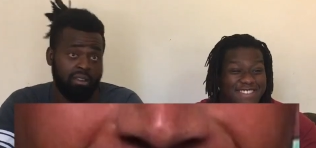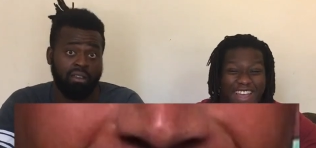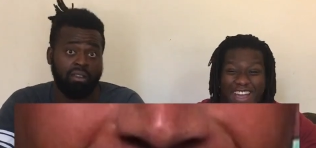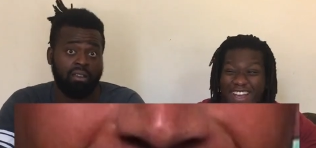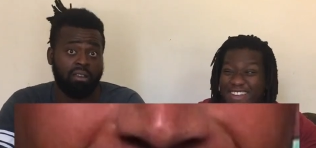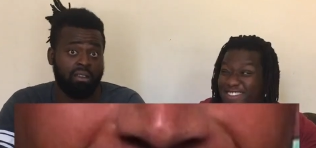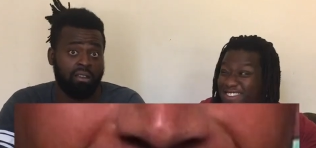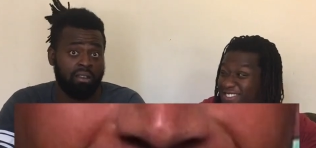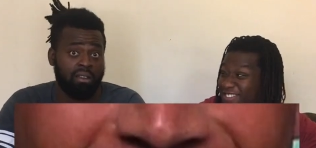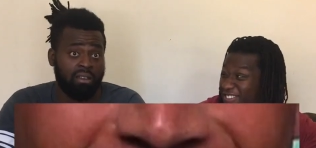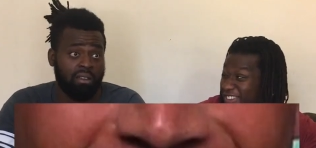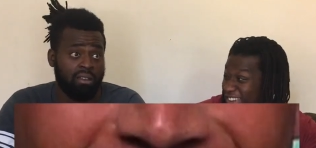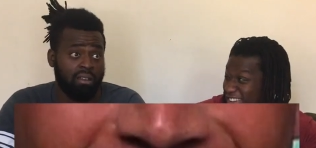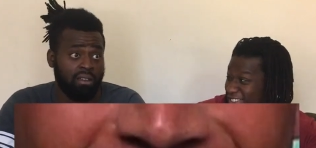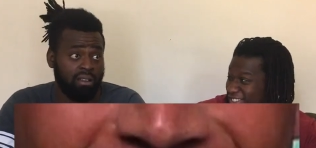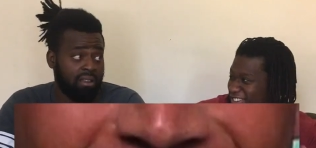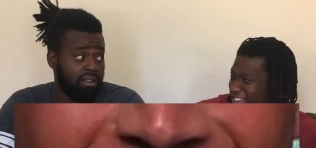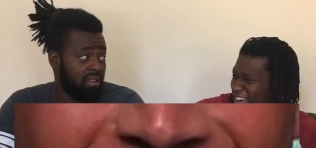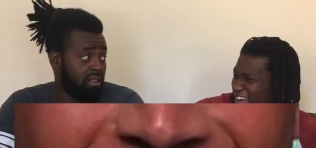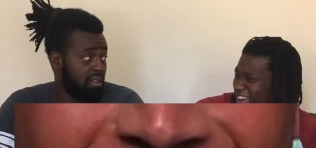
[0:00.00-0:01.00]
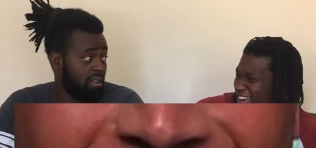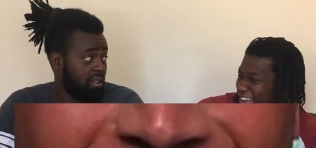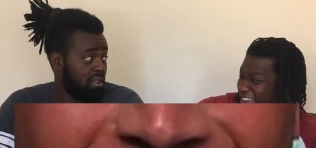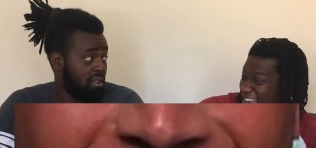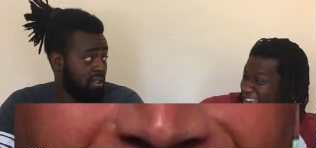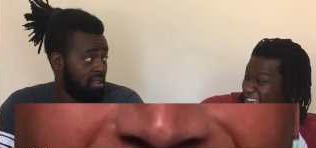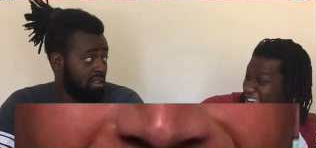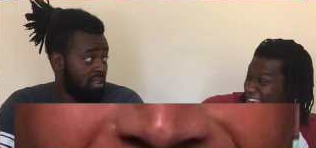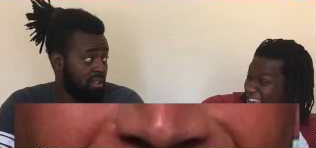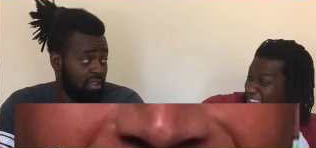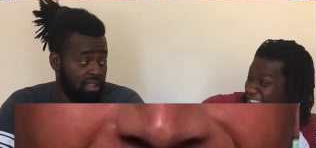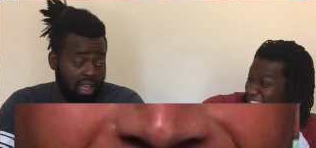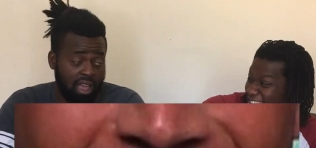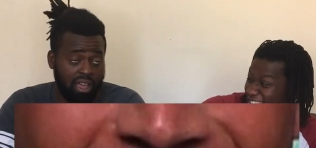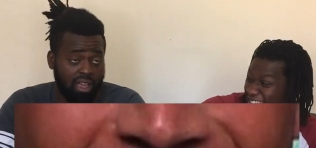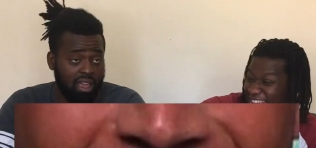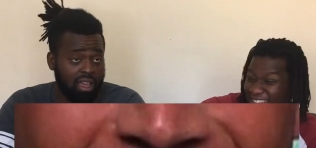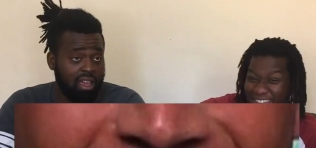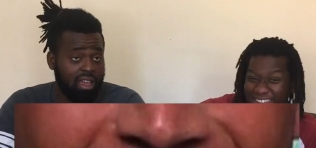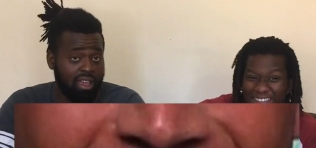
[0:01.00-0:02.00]
Speaker 1: That's the way you're going. yeah,
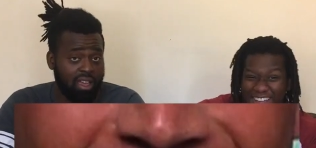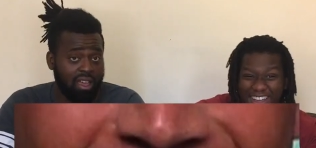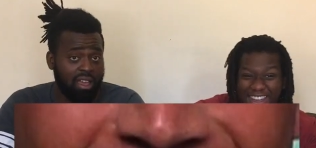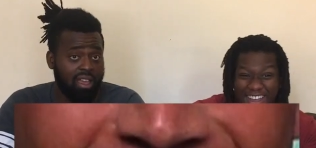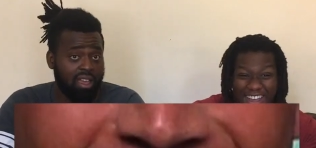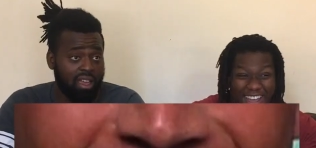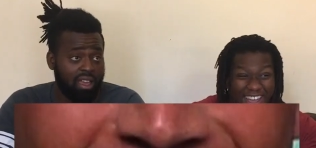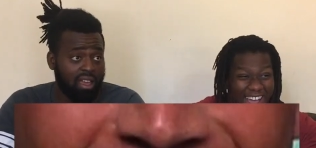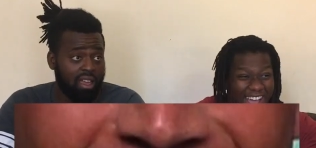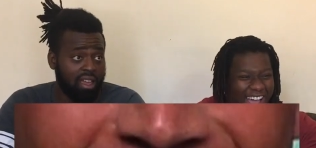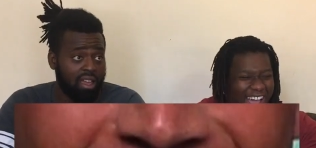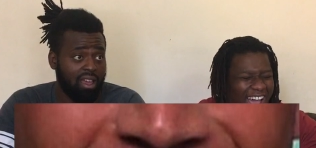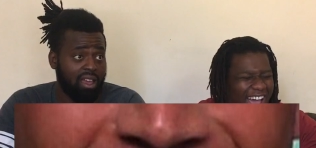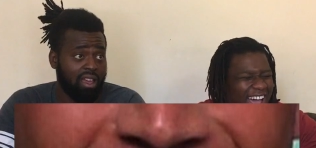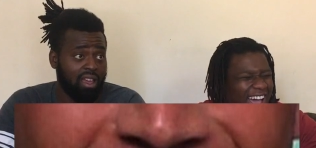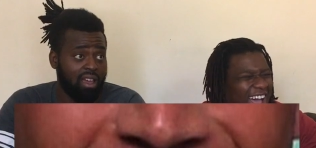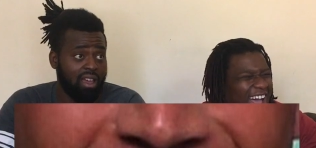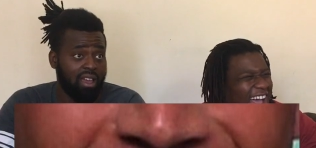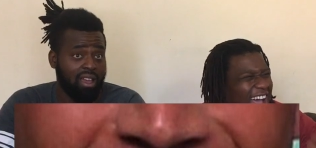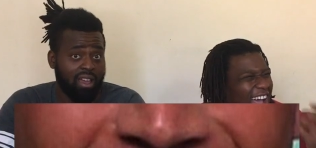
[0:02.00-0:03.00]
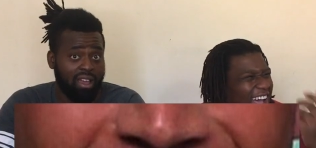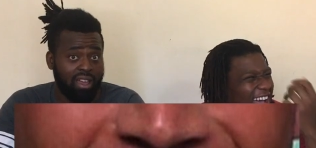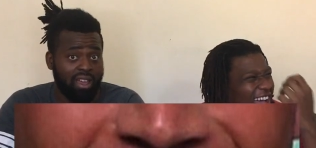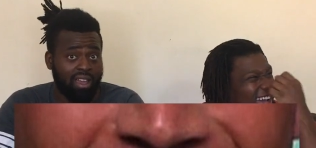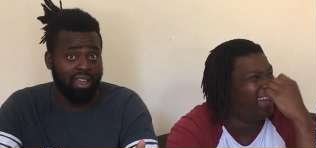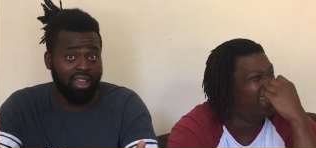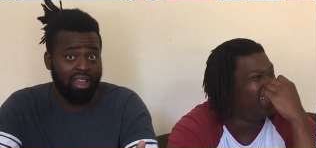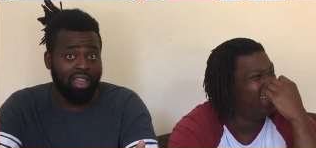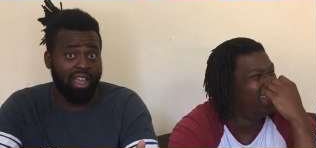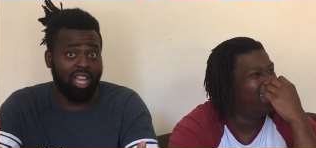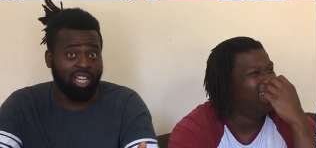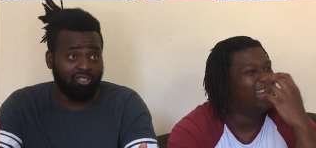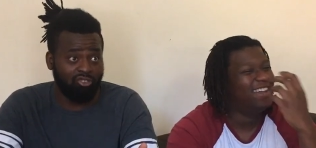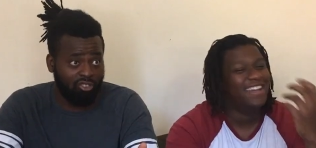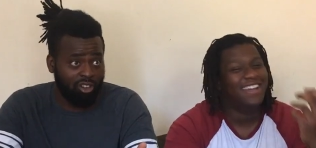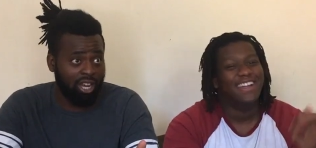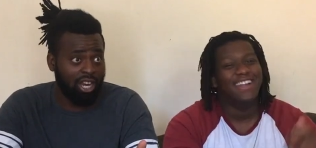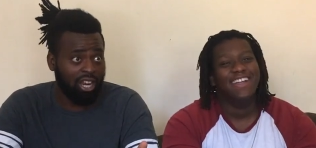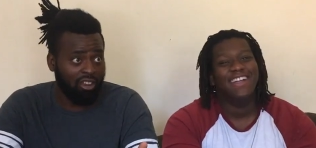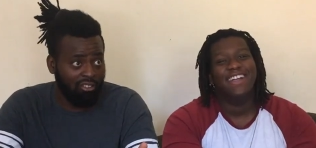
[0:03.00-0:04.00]
yeah, yeah, yeah. He
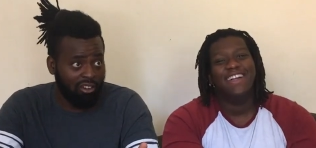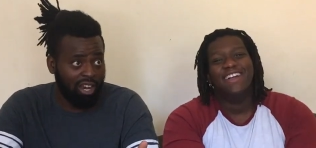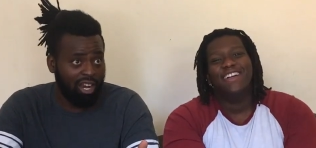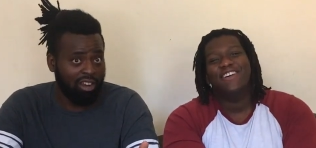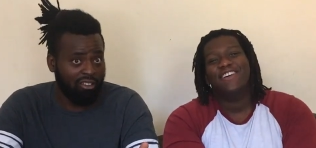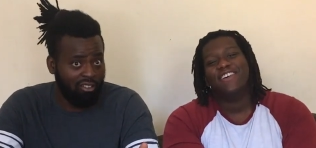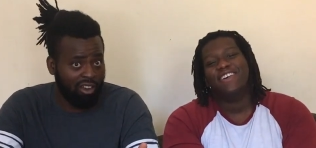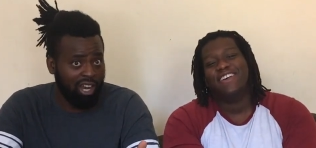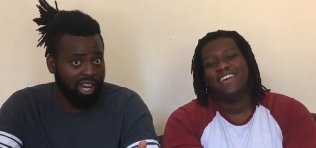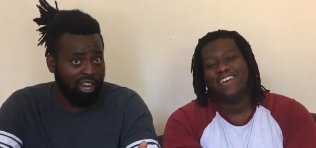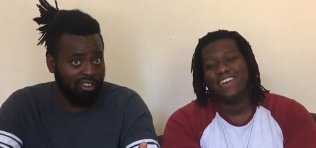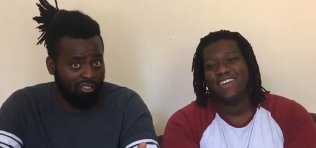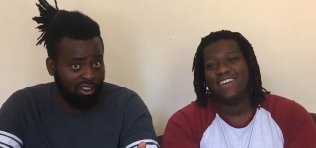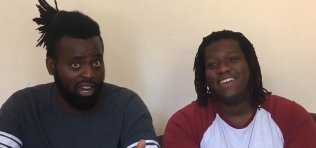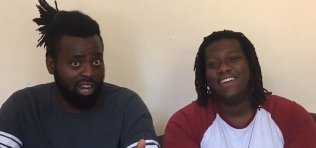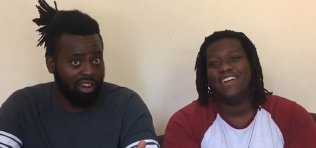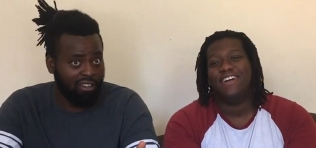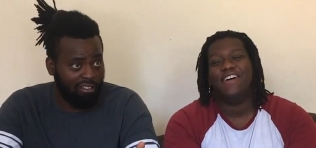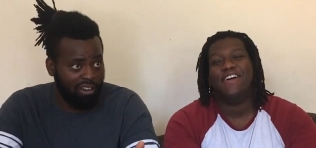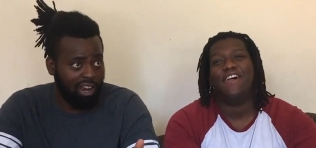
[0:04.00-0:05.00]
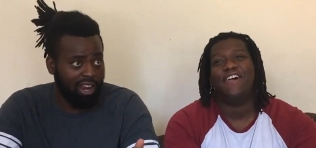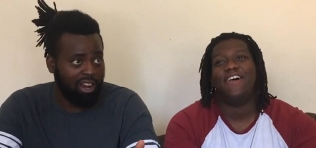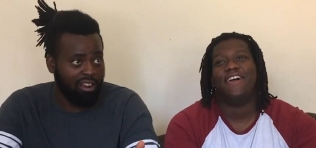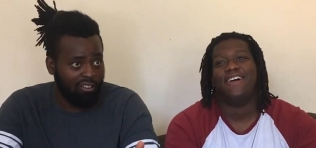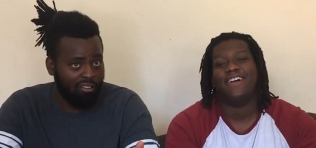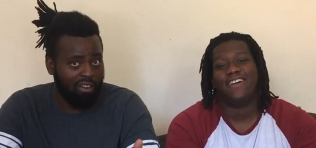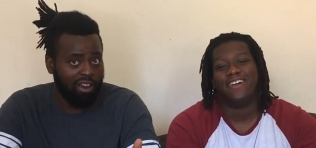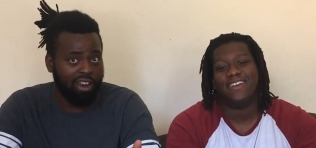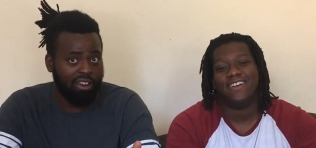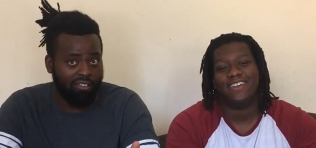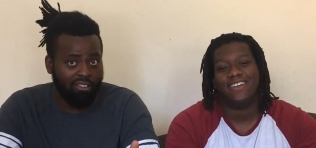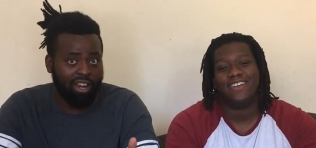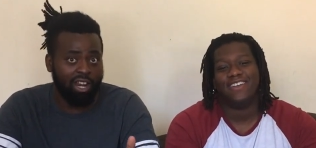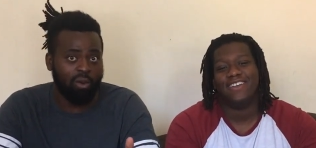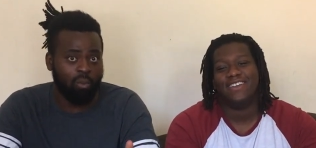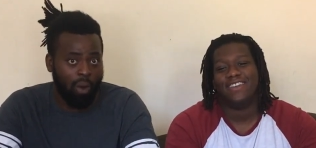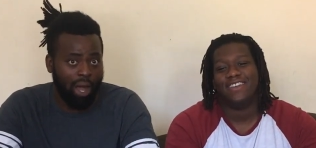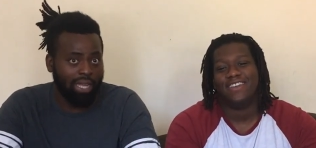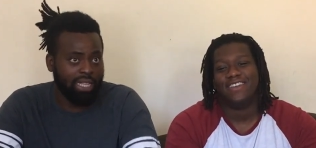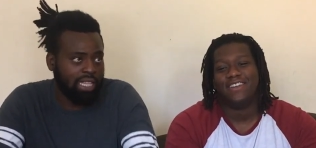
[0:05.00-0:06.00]
has really, really, really, really, really, really,
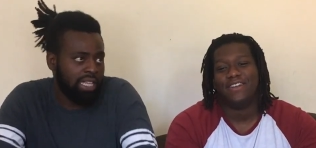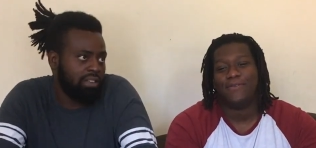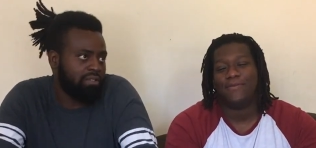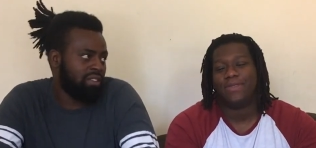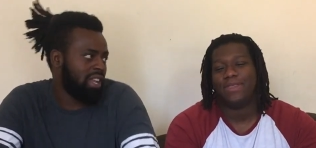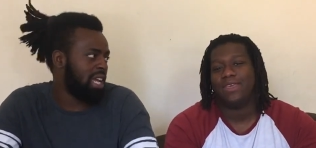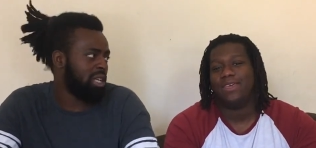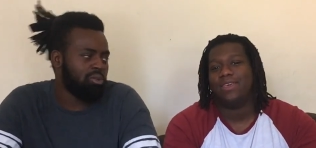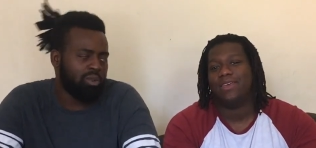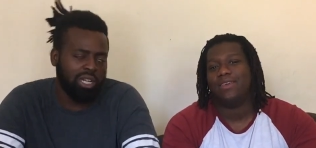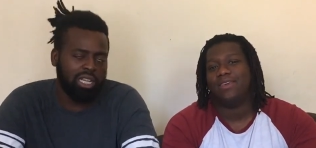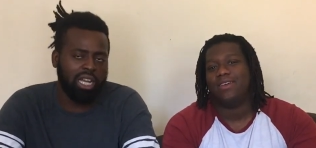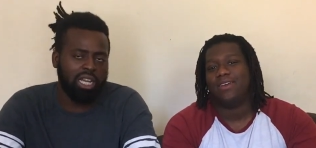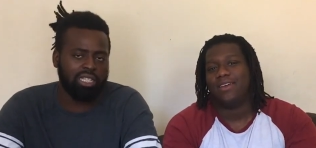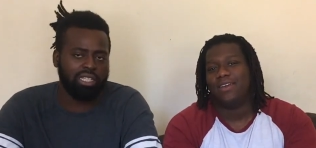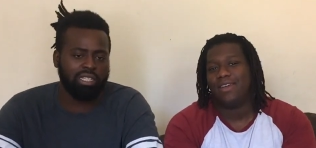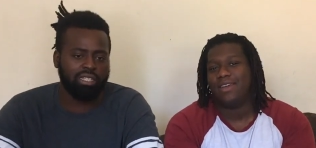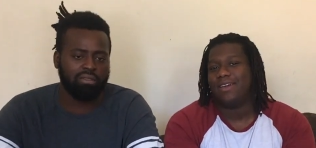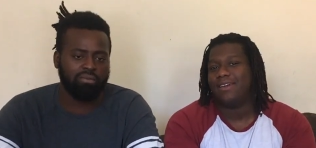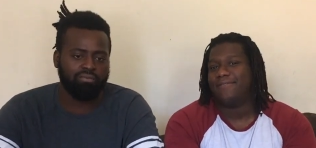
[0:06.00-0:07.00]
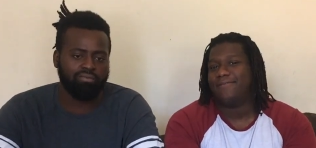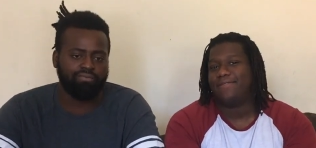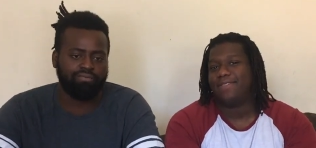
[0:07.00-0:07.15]
really white teeth. That's what he has.